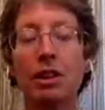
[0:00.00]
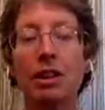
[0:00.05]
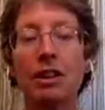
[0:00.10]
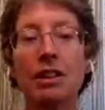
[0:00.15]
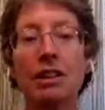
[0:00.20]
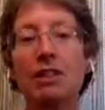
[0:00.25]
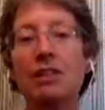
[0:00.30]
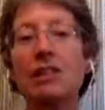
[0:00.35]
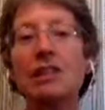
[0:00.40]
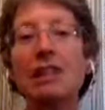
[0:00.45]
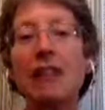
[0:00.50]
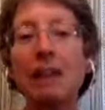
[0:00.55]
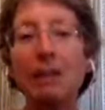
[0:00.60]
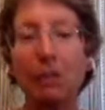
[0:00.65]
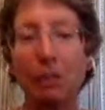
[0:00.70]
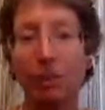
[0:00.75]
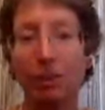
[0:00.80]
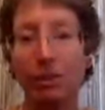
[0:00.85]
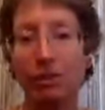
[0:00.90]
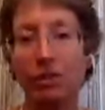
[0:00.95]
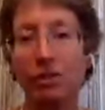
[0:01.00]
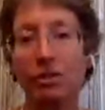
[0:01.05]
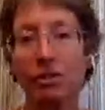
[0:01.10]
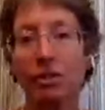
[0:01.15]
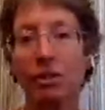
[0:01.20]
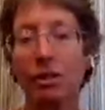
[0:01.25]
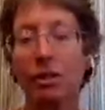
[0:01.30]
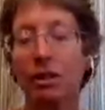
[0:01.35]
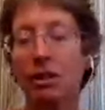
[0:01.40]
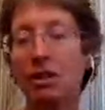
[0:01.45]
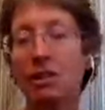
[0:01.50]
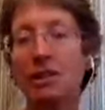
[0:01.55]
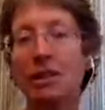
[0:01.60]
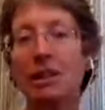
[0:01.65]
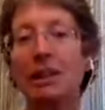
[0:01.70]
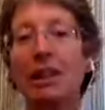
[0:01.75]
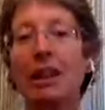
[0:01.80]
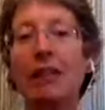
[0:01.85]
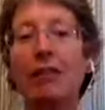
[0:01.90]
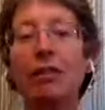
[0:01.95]
there's levels there's the
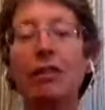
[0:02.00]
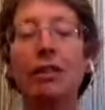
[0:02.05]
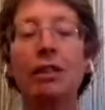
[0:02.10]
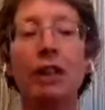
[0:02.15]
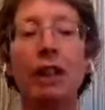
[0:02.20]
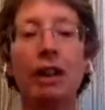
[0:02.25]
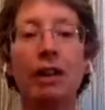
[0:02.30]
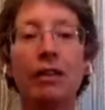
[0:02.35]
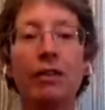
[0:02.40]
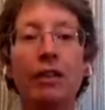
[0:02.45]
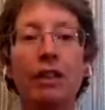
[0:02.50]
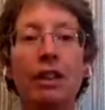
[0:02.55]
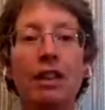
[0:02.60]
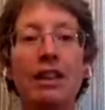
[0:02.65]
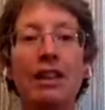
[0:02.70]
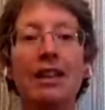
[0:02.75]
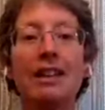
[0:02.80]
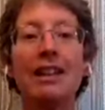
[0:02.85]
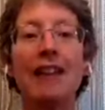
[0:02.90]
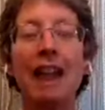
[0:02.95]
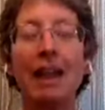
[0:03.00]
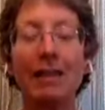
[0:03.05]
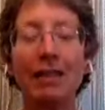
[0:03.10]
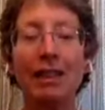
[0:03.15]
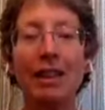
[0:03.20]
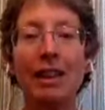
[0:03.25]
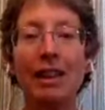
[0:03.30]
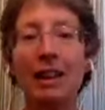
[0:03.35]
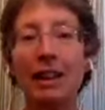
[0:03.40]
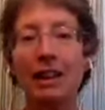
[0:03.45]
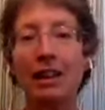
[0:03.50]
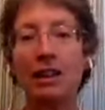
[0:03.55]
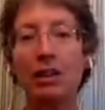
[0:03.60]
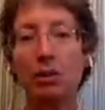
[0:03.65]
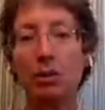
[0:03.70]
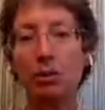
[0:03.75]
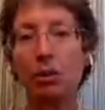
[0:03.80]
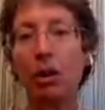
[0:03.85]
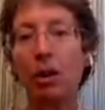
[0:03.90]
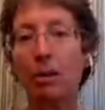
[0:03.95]
level of navigating the
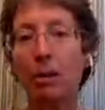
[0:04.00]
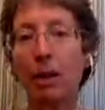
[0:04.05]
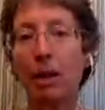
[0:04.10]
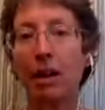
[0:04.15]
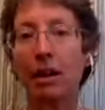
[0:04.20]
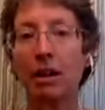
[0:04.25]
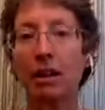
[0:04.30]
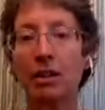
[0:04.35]
trauma.